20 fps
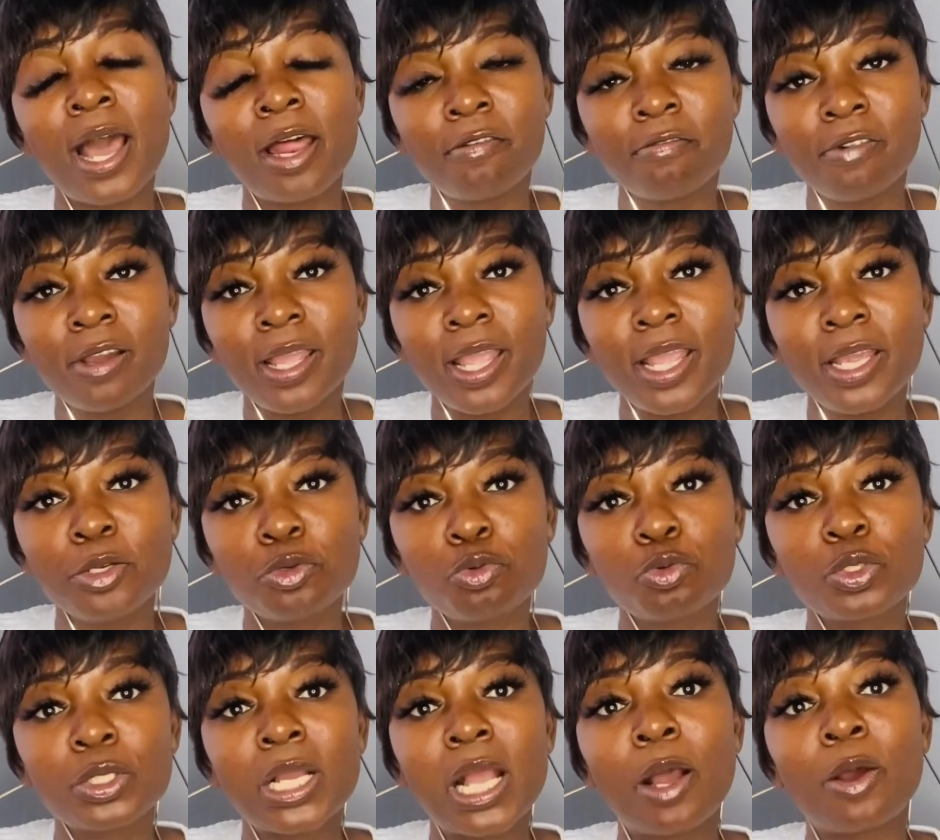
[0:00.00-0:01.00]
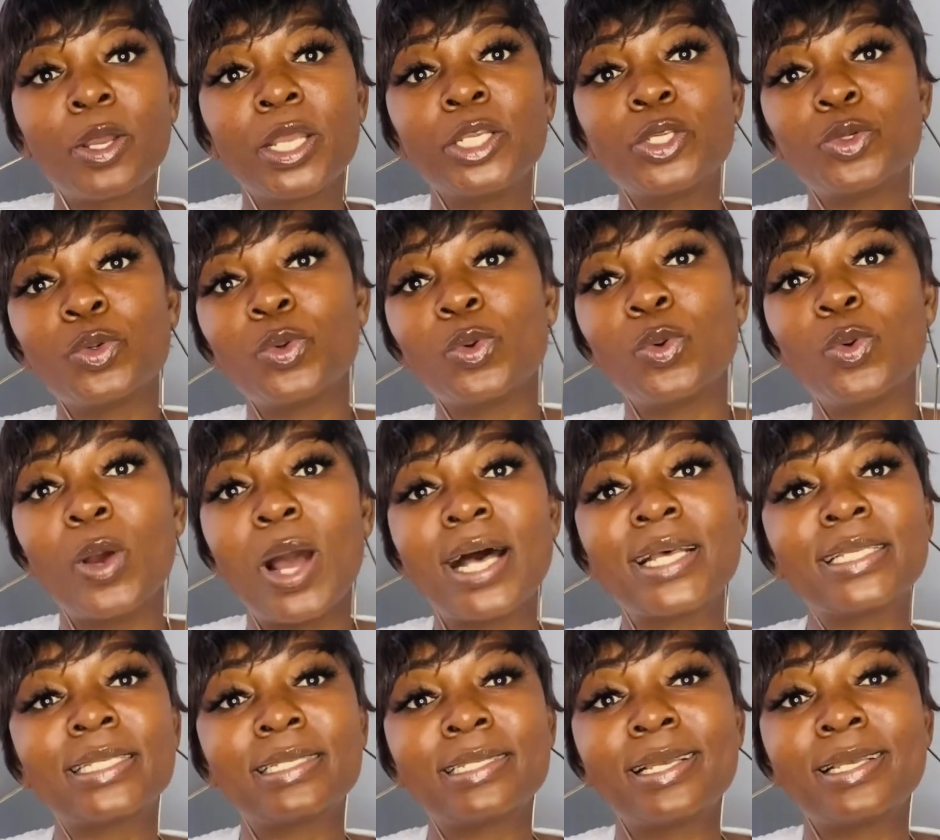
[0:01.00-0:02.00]
advocate who's going to
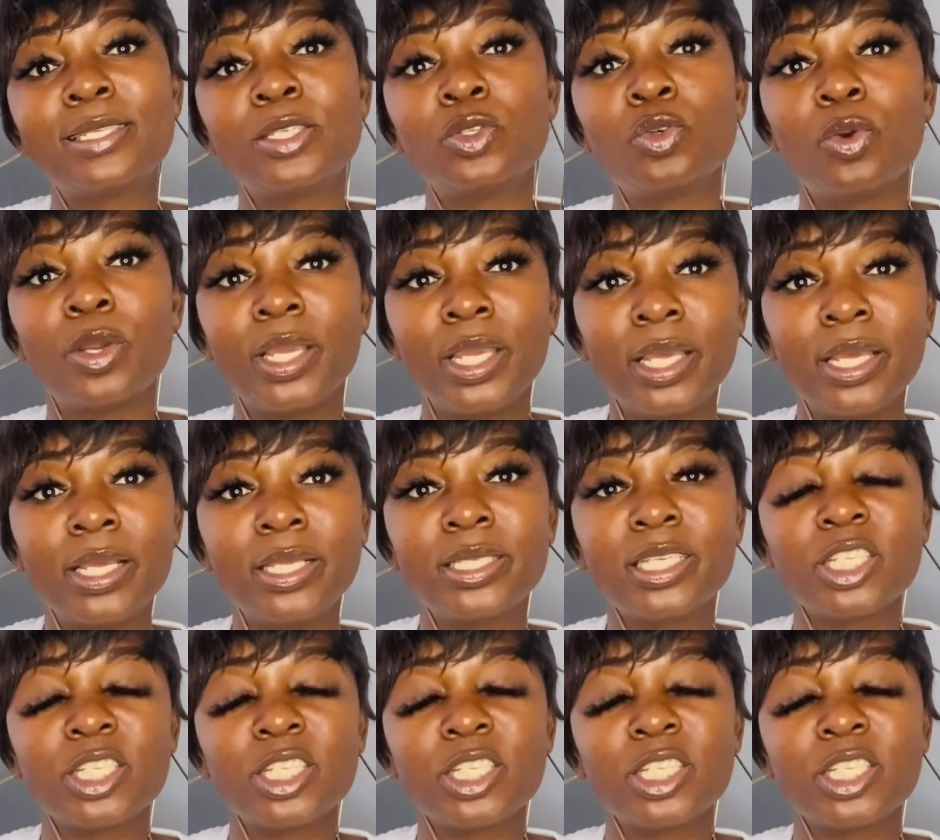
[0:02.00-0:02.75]
assess your kids,